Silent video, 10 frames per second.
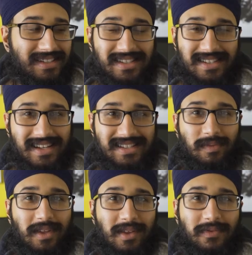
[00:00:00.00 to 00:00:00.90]
of just
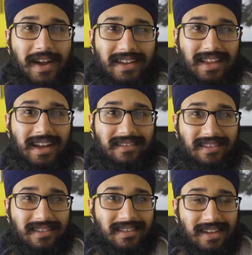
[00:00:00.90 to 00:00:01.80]
accepted the fact that
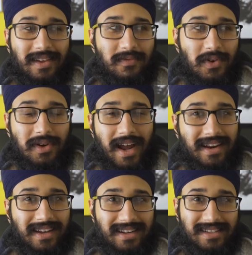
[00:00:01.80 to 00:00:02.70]
he viewed
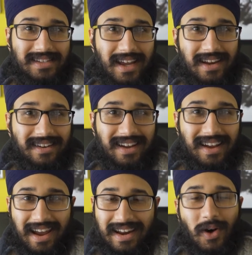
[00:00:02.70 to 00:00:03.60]
Anakin as dead,
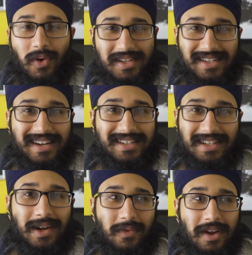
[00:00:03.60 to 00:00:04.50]
and all this kind of
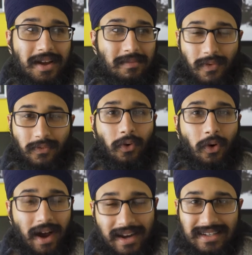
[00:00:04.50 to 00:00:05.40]
stuff.
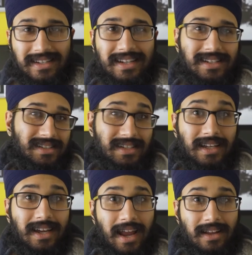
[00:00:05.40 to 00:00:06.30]
Before, I didn't need to
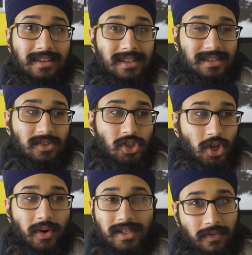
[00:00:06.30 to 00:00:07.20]
see it, and this
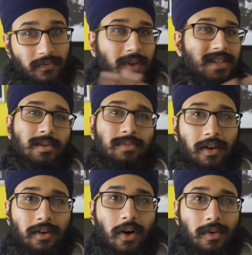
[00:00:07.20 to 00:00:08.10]
show doesn't fix a
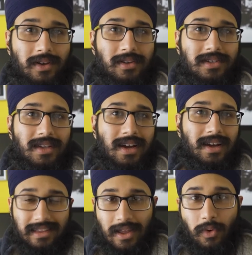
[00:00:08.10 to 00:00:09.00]
plot hole because
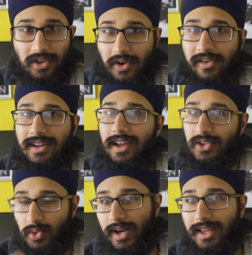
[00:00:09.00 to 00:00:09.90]
there was already a
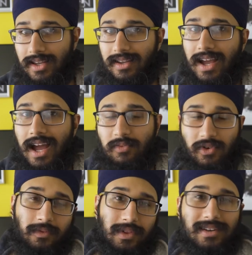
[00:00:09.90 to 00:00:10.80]
20 year gap,
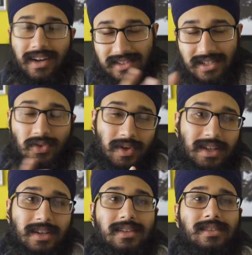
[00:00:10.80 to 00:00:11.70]
roughly 19, 20
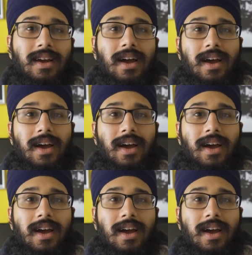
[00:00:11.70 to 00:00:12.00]
years,